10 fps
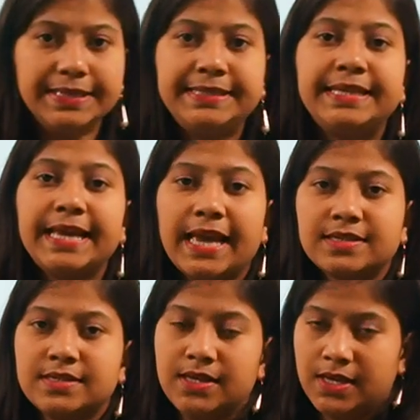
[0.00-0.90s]

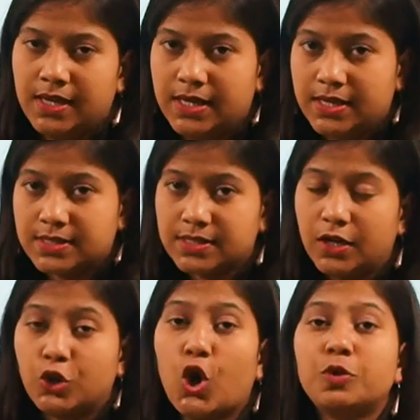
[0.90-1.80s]
edX is
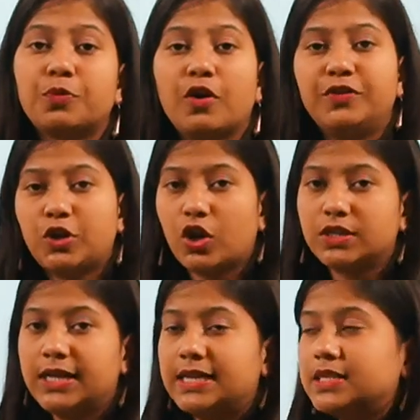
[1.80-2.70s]
a non-profit
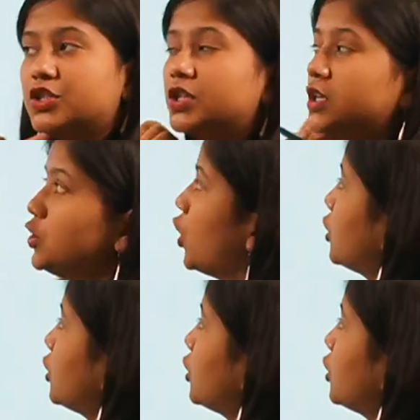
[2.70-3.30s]
organization, a